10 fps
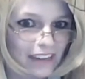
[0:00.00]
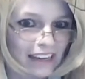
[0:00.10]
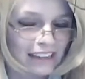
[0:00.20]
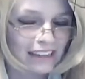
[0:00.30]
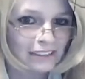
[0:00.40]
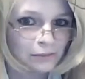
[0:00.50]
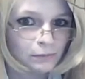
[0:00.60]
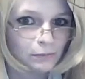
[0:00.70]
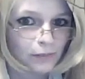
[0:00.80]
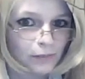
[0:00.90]
get it?
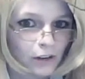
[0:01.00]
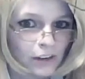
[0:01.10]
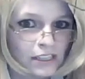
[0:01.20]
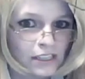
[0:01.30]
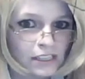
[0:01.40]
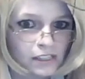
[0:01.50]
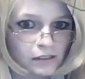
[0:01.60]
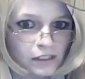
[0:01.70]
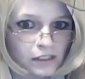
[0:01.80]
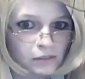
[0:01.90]
Grease?
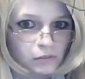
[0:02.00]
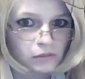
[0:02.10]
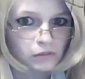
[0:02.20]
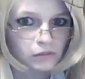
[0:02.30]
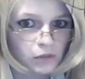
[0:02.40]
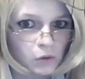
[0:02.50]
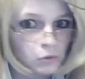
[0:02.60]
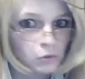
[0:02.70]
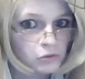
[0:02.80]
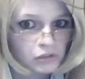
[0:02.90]

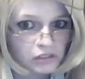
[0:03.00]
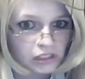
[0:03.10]
Tools?